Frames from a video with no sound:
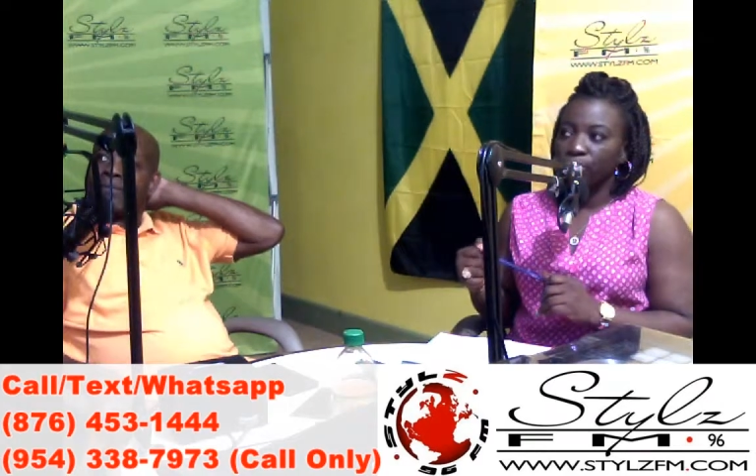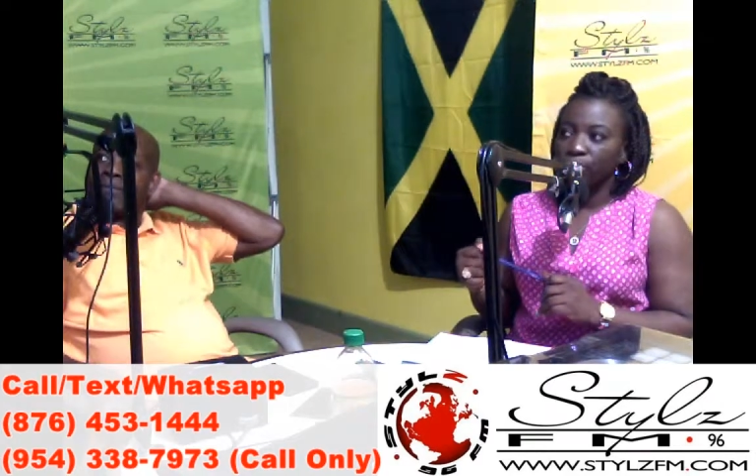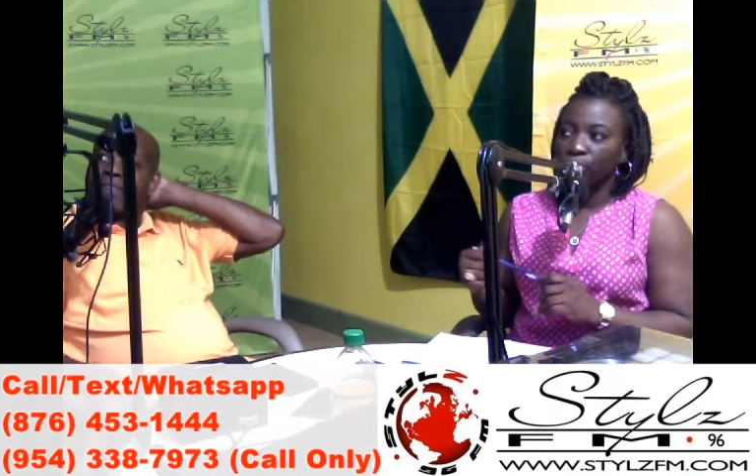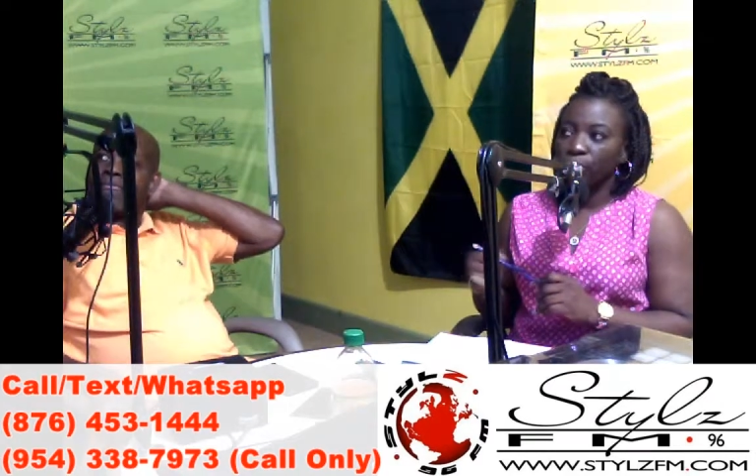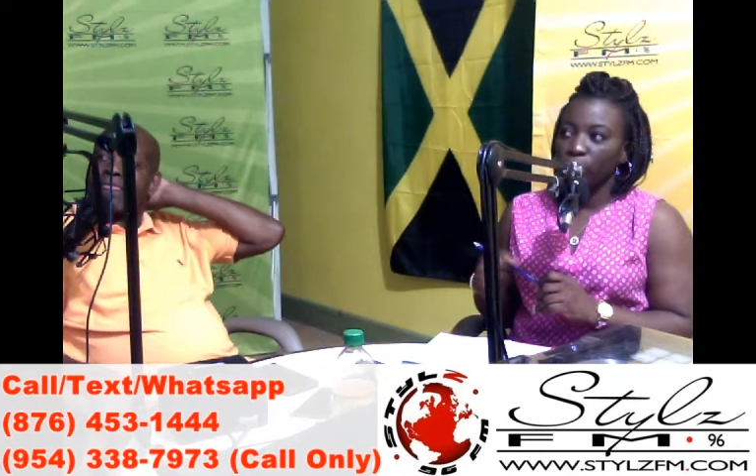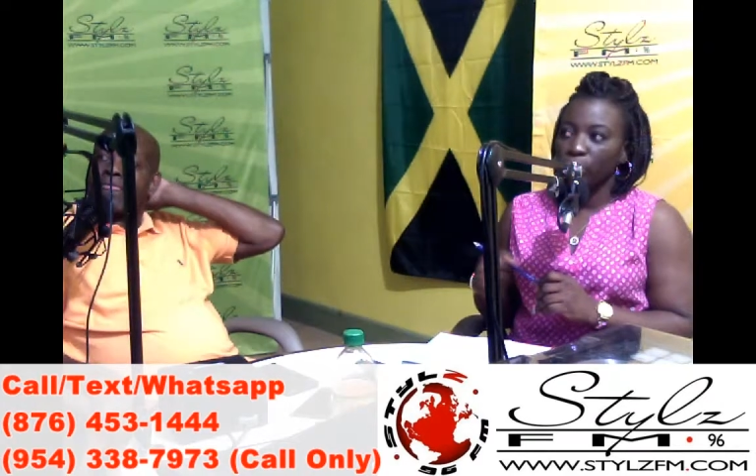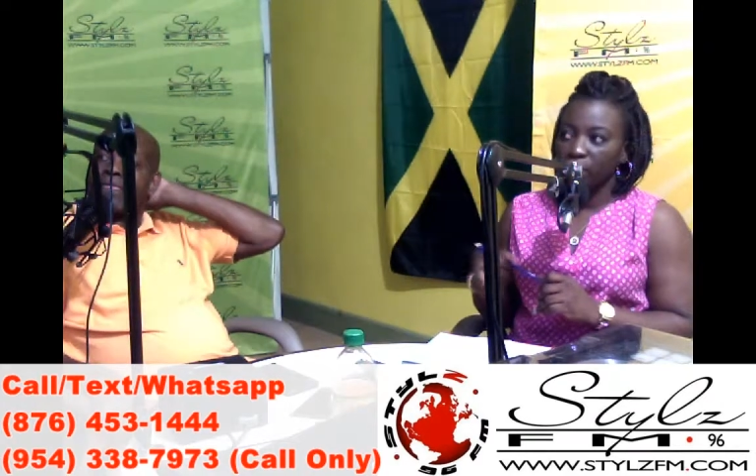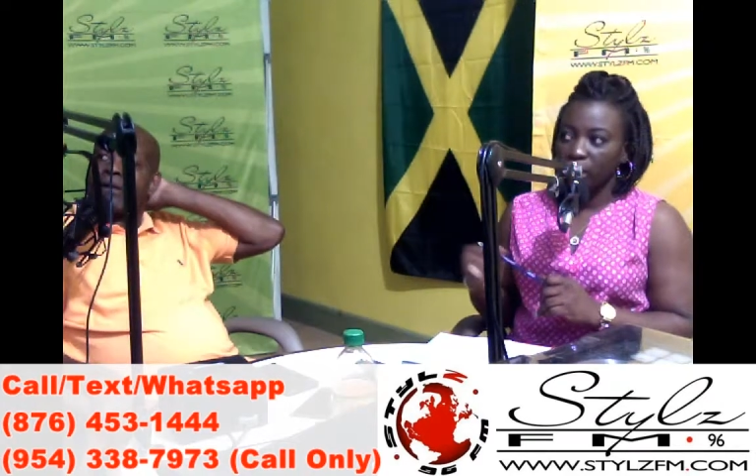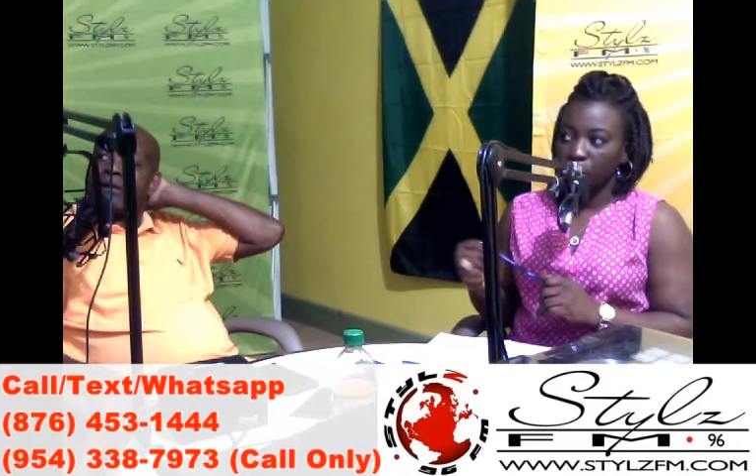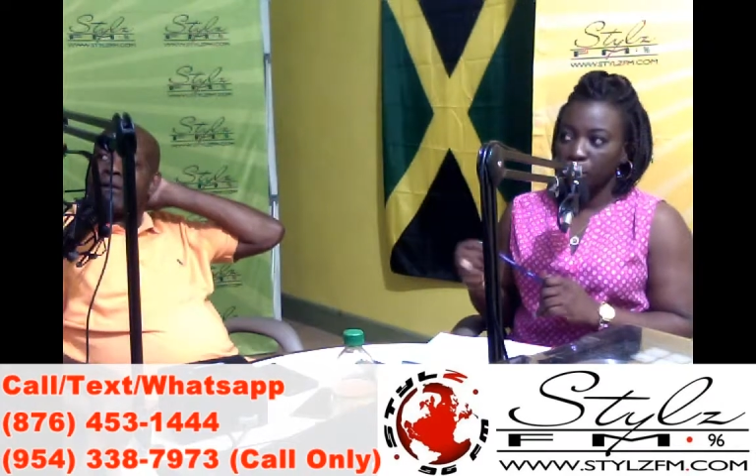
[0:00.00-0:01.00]
for the
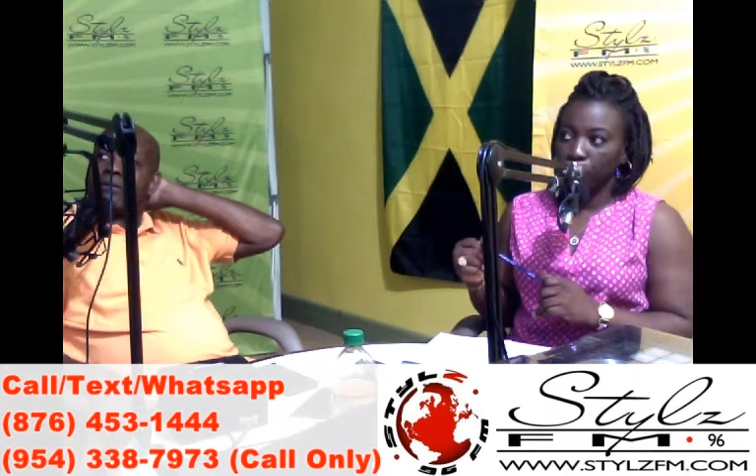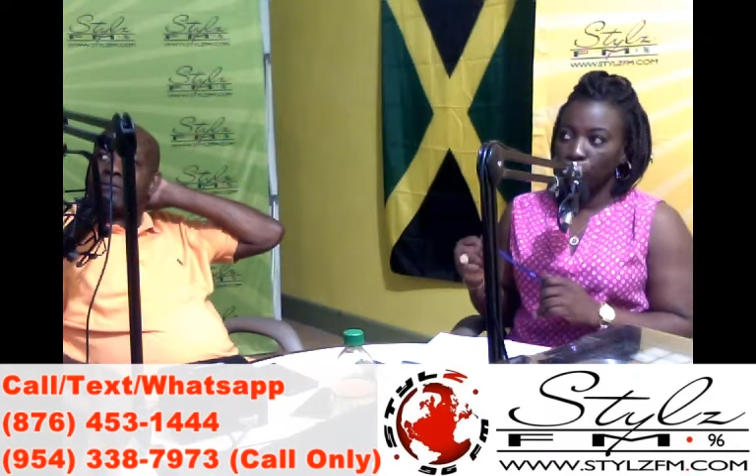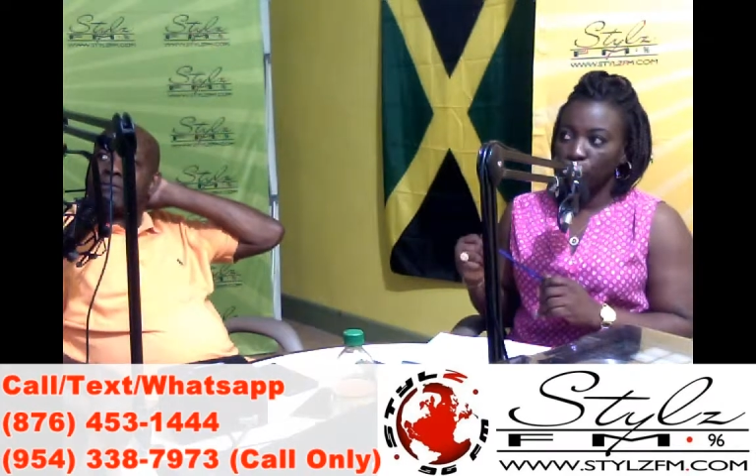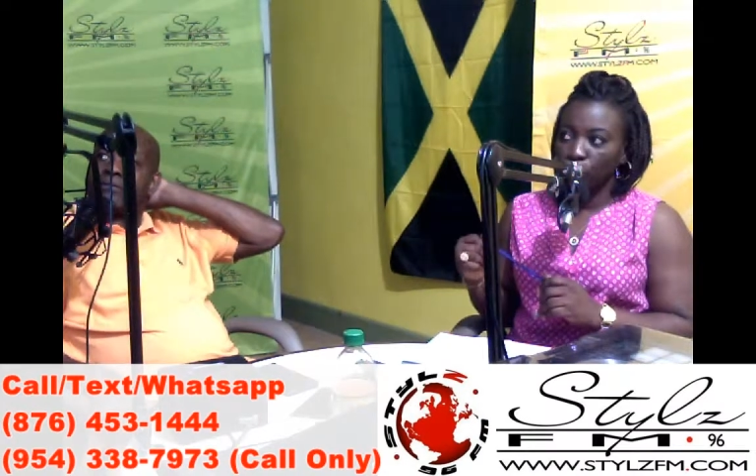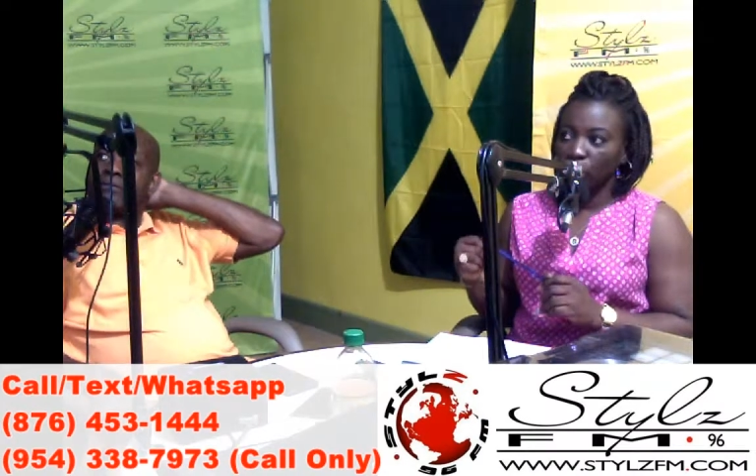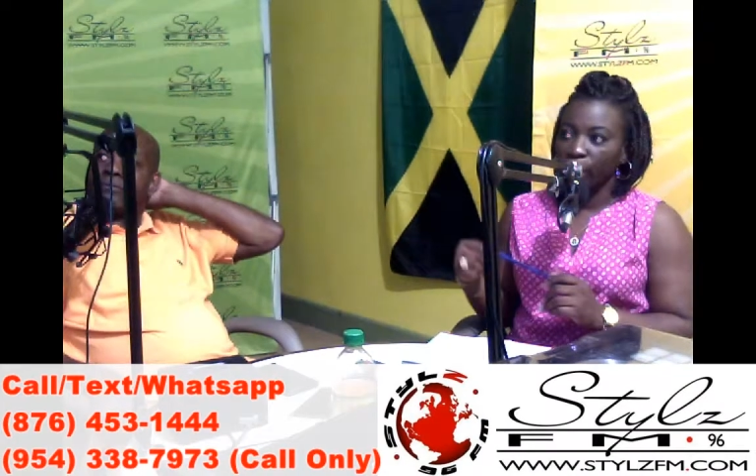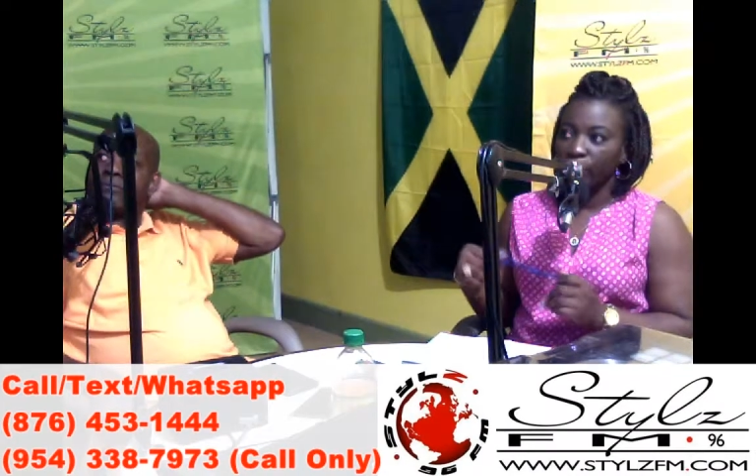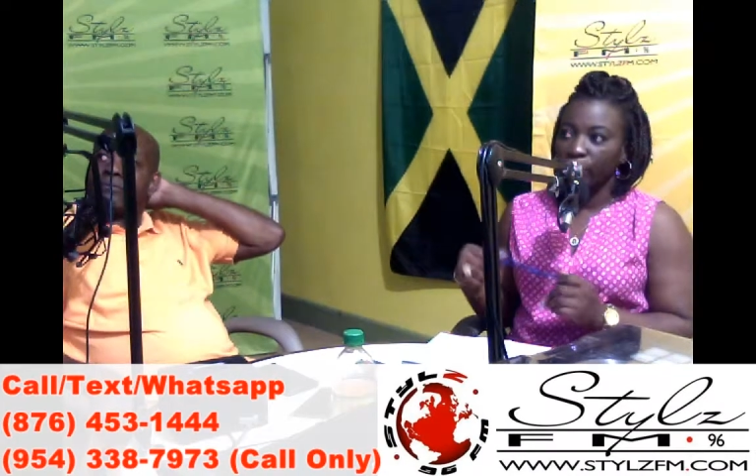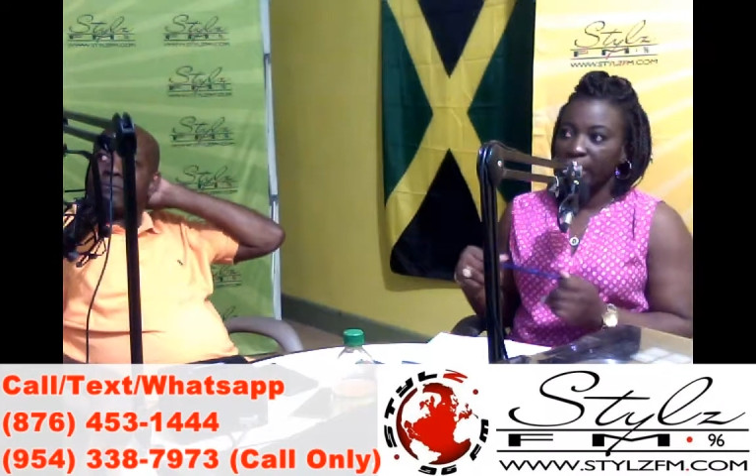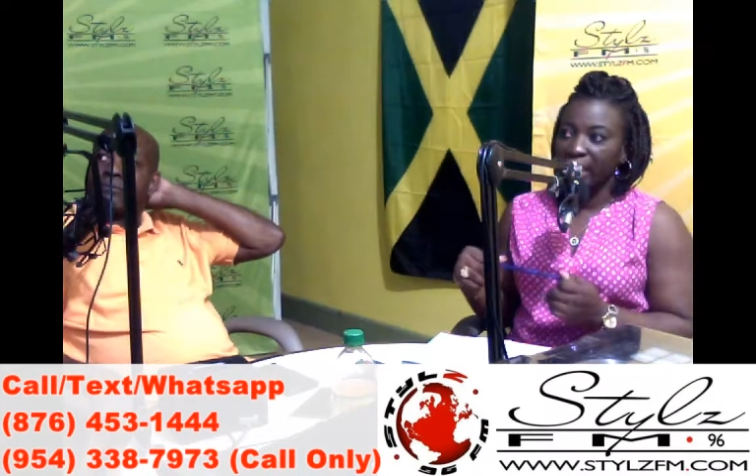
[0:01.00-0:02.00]
exposure of
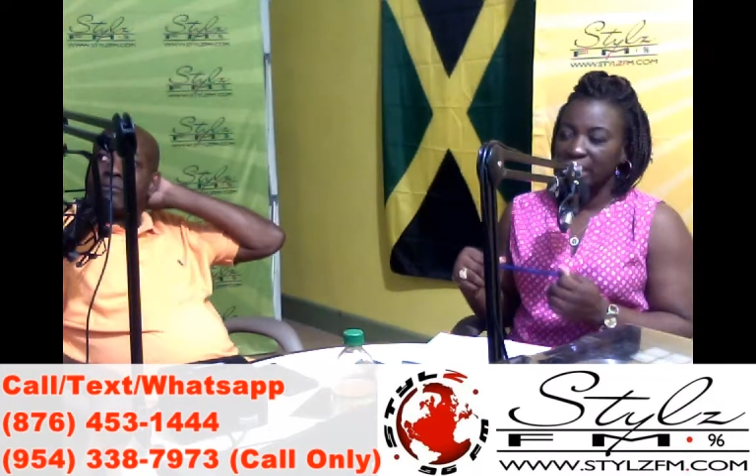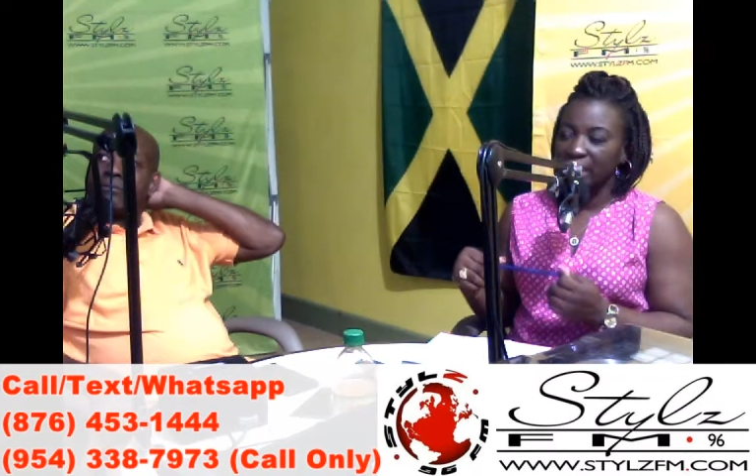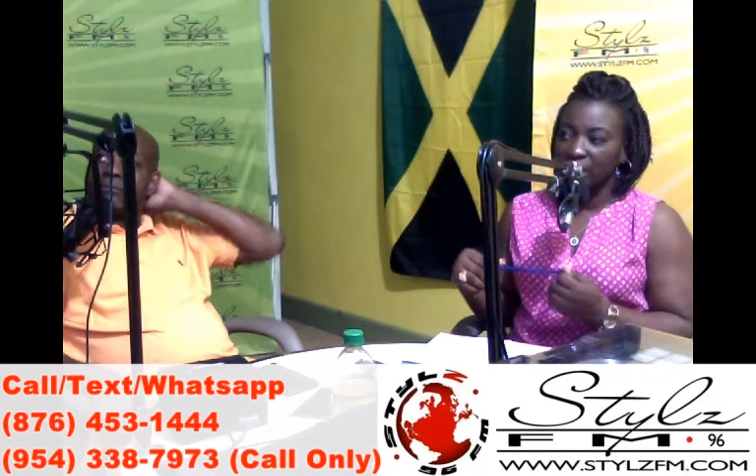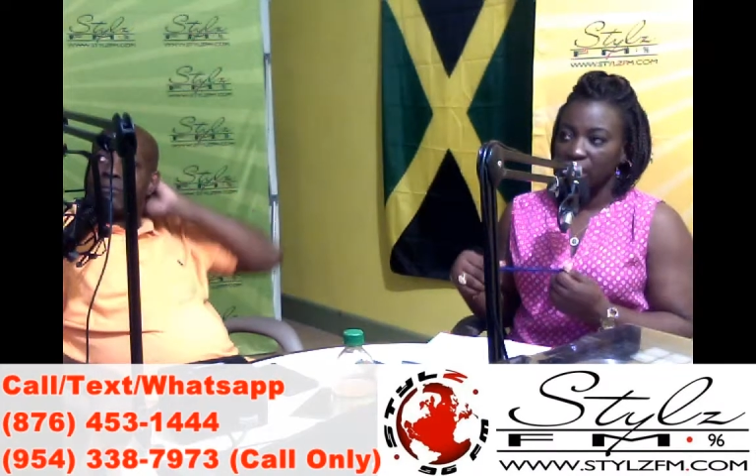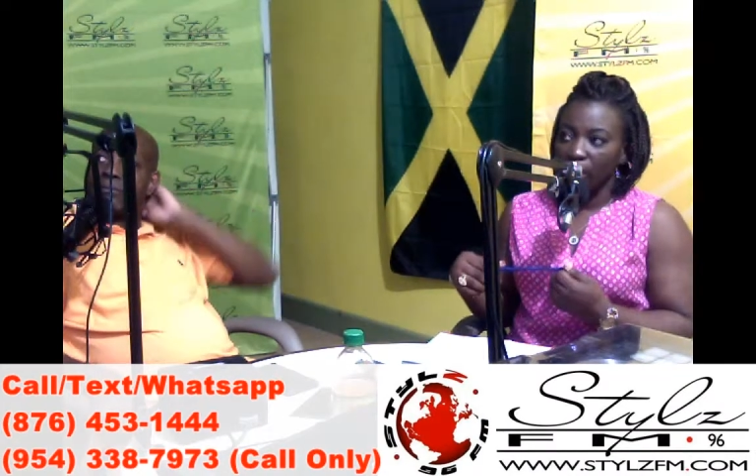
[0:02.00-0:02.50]
kids'